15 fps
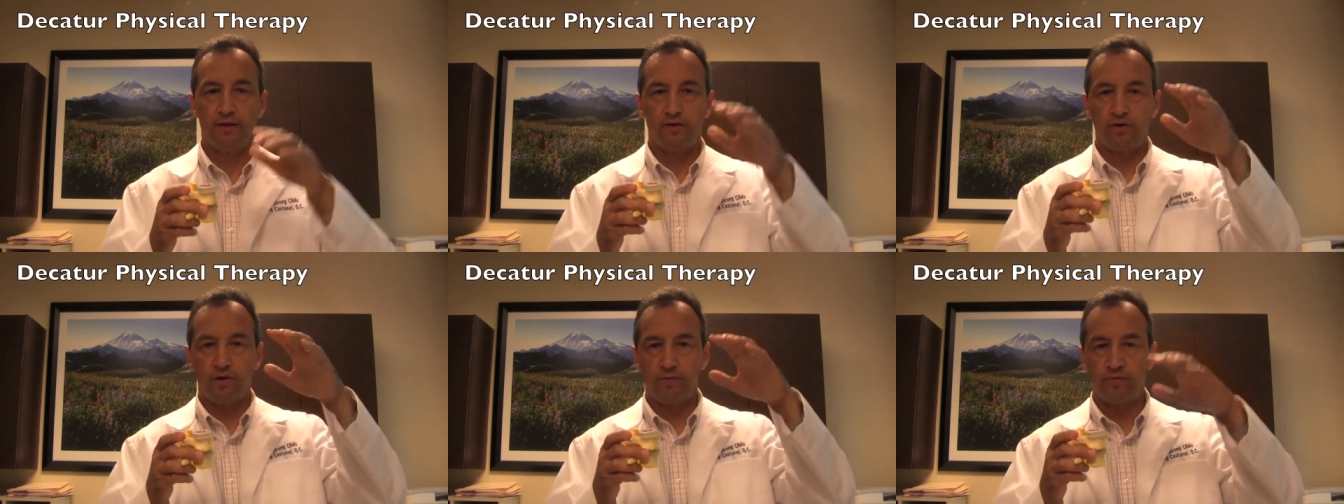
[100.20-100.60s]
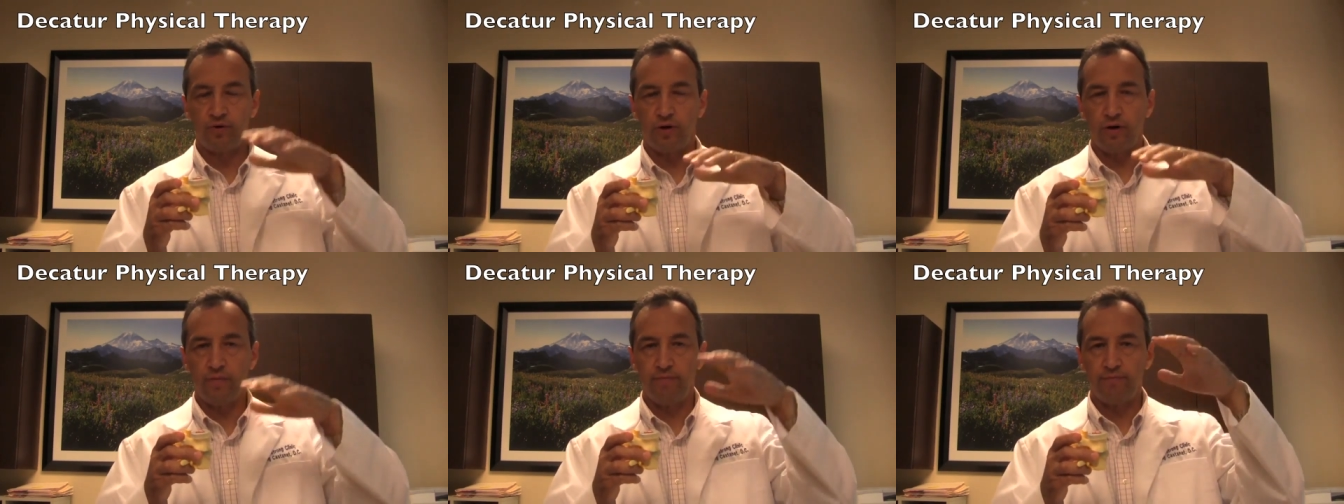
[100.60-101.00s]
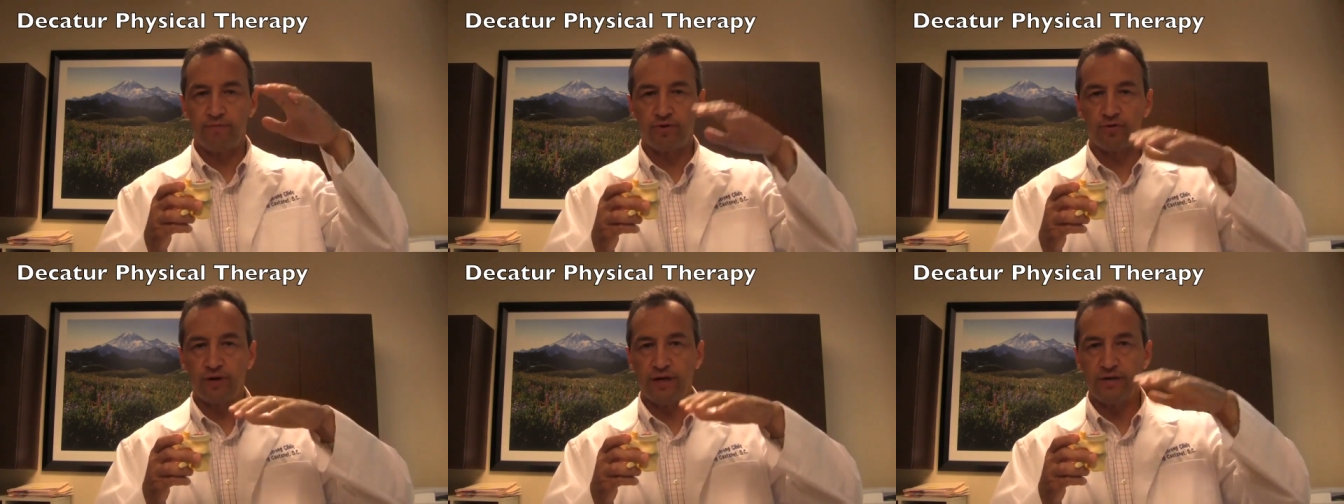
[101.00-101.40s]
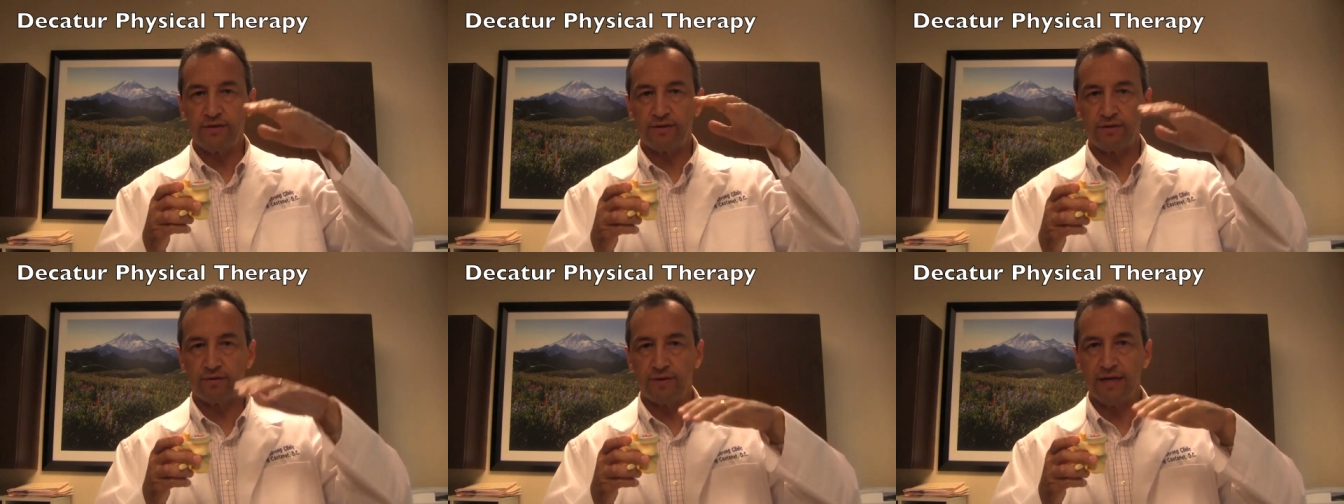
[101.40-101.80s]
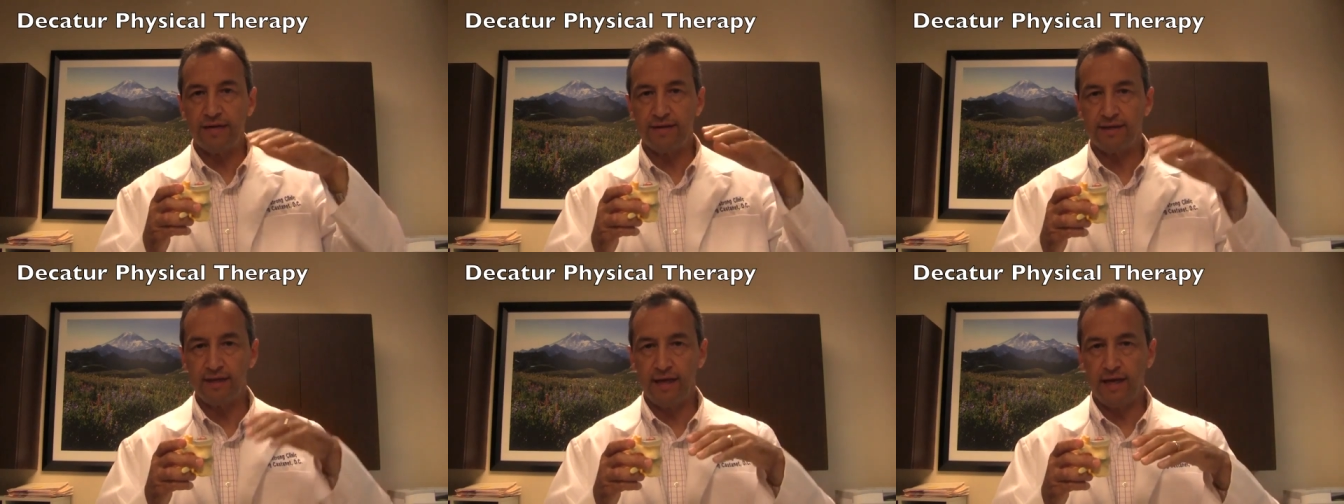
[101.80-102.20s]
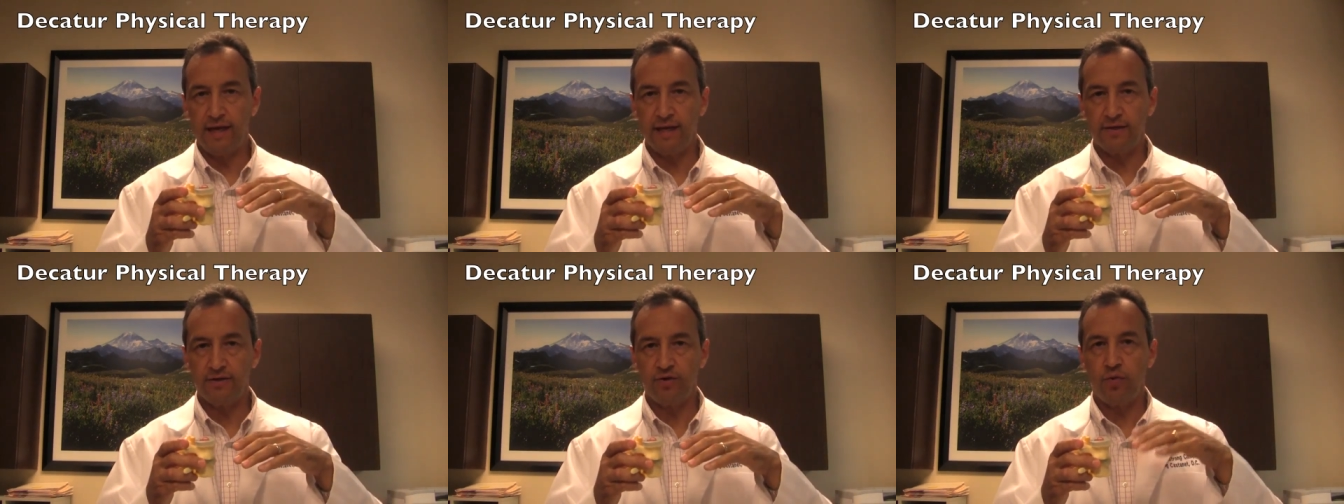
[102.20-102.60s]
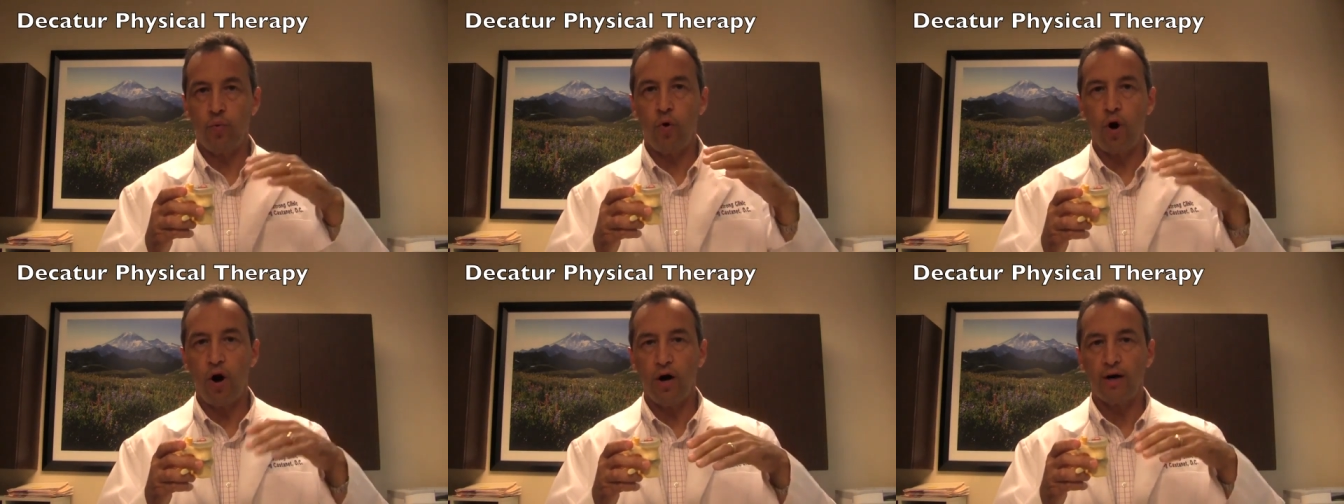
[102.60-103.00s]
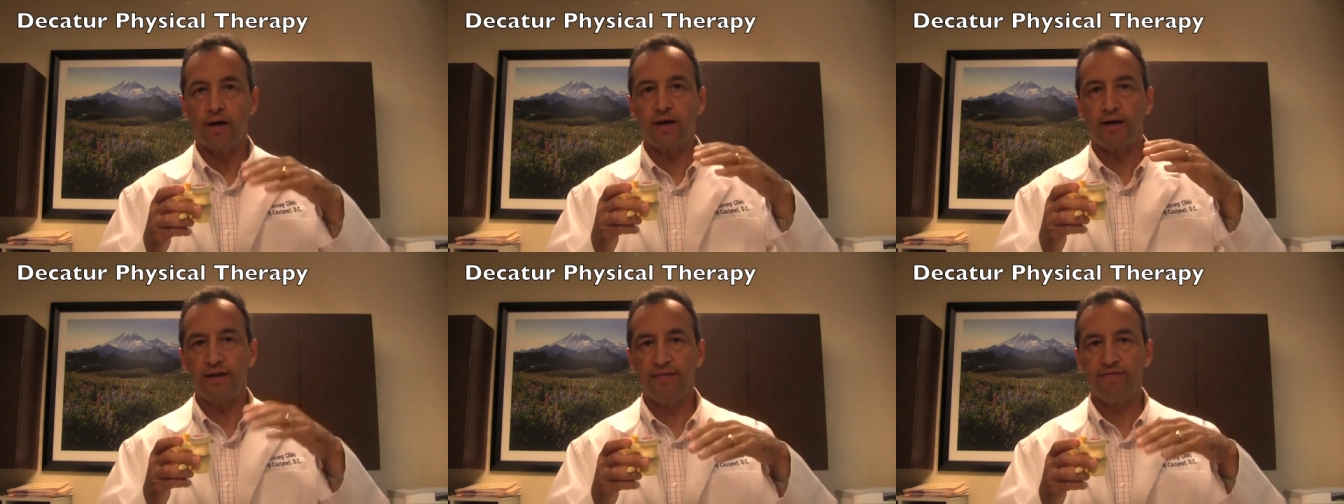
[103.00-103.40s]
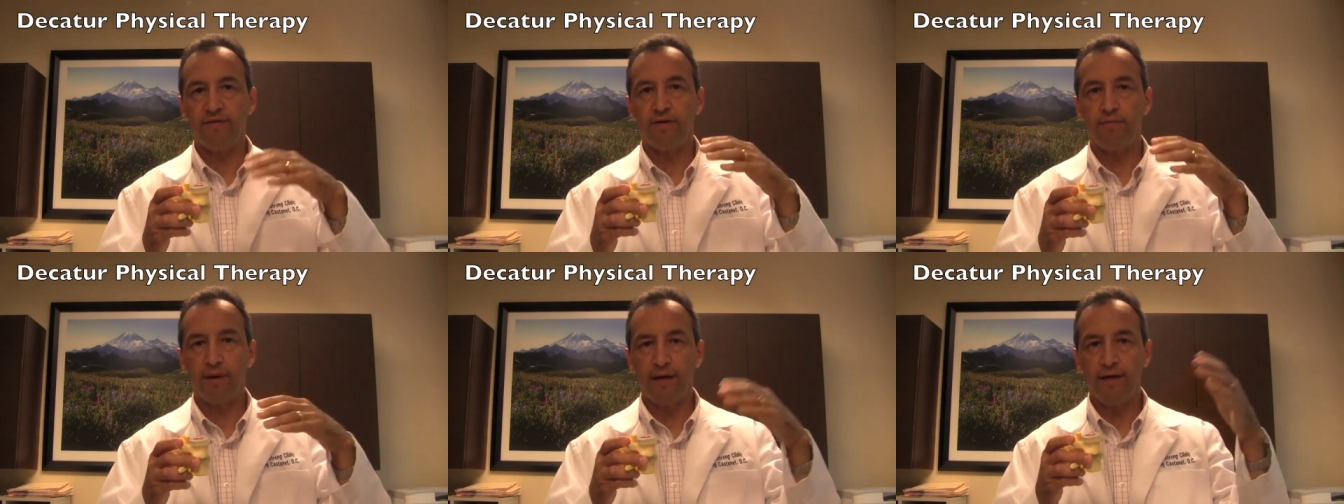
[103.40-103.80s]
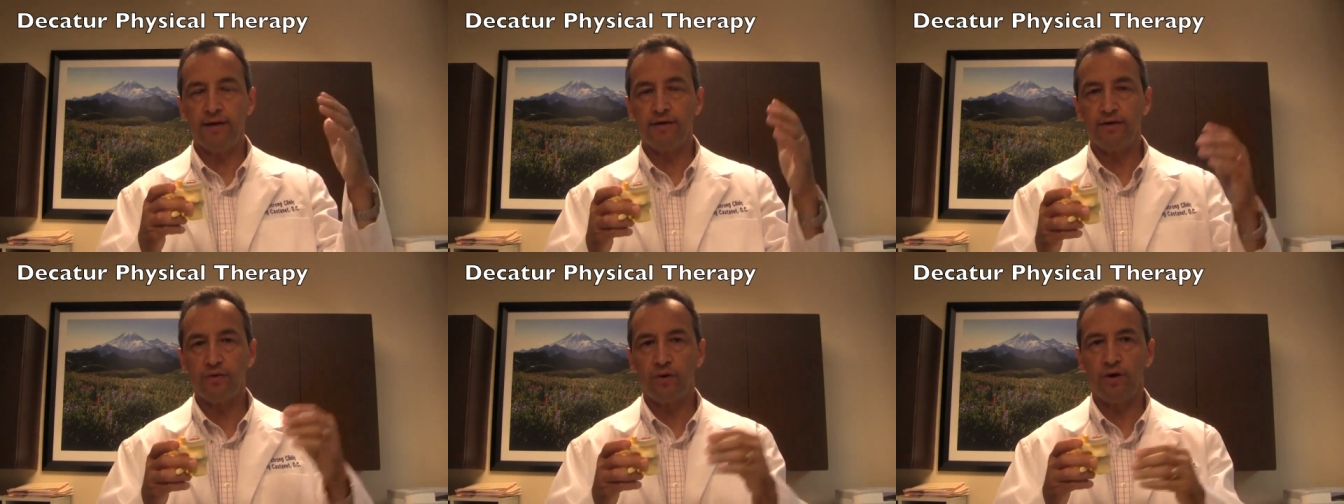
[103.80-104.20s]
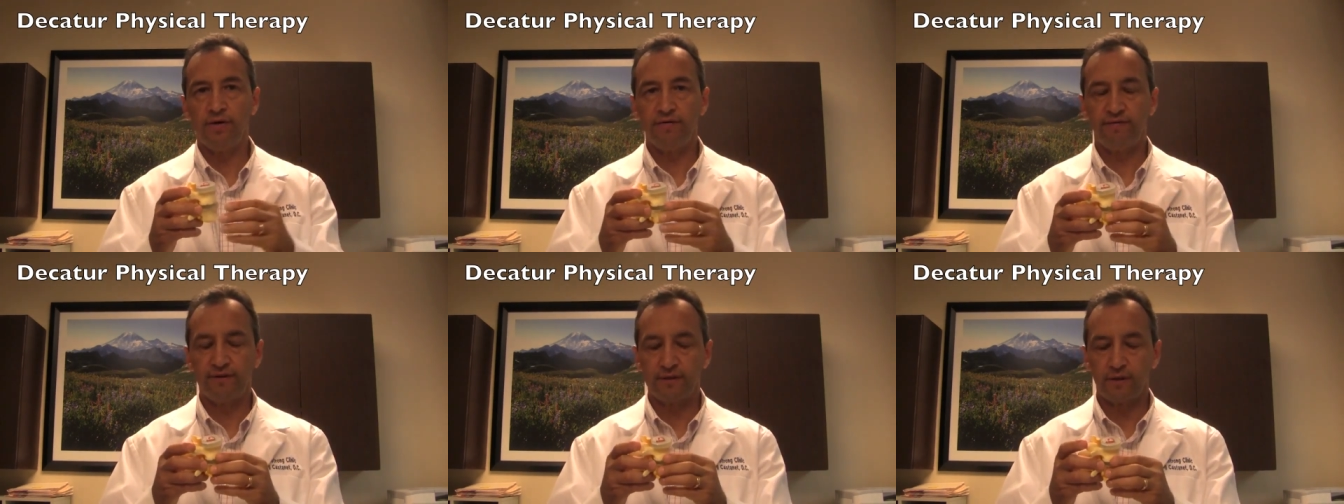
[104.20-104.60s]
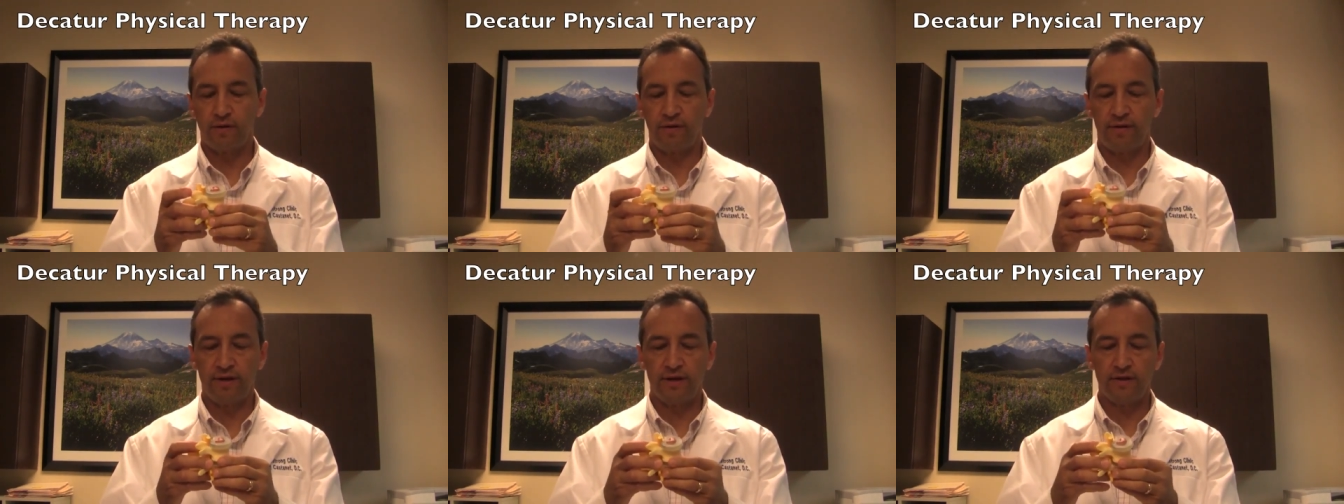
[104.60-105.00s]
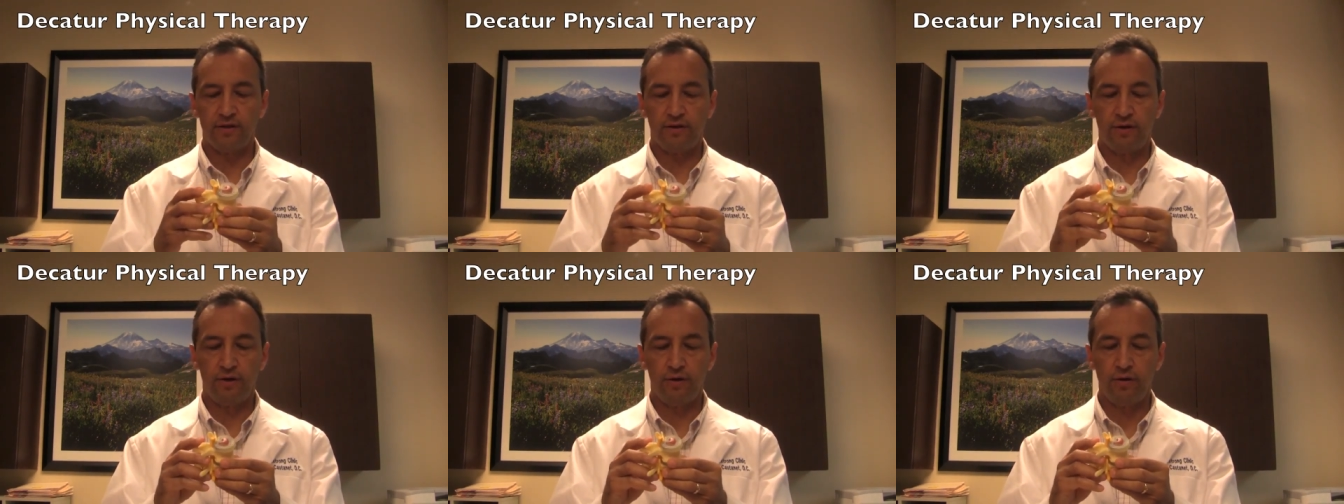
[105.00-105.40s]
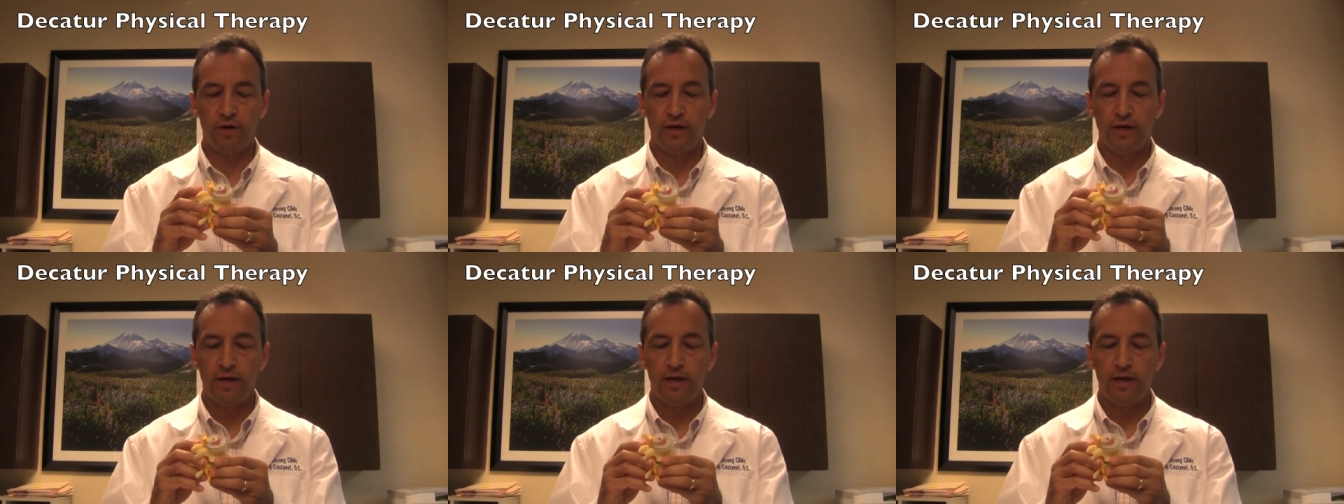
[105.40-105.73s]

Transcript: to absorb stress throughout the day as you walk and lift and bend and do all the physical things you do.